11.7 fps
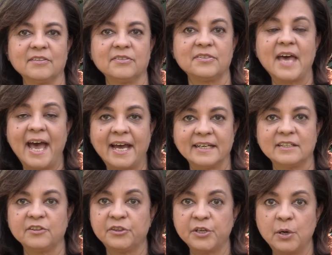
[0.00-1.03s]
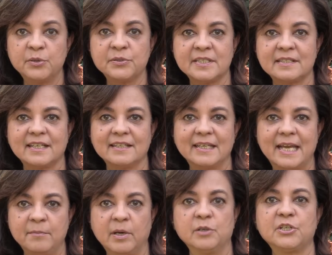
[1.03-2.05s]
That, those
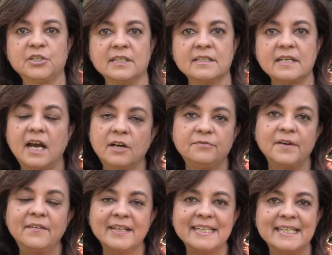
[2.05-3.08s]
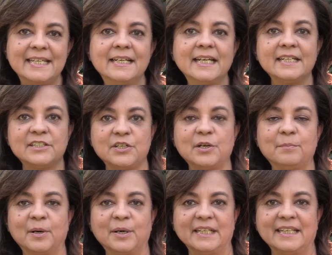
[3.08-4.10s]
emotions are very healing to your
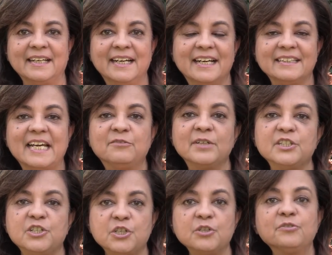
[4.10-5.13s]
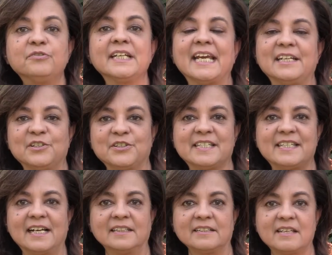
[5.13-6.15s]
body. They rejuvenate your
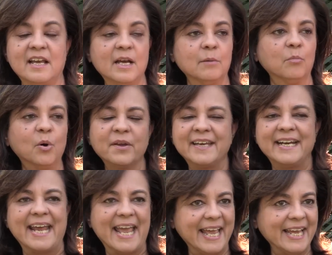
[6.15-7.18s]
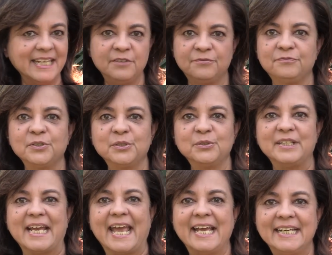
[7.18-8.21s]
cells more than any
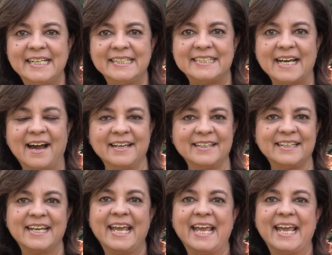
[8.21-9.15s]
food, any diet,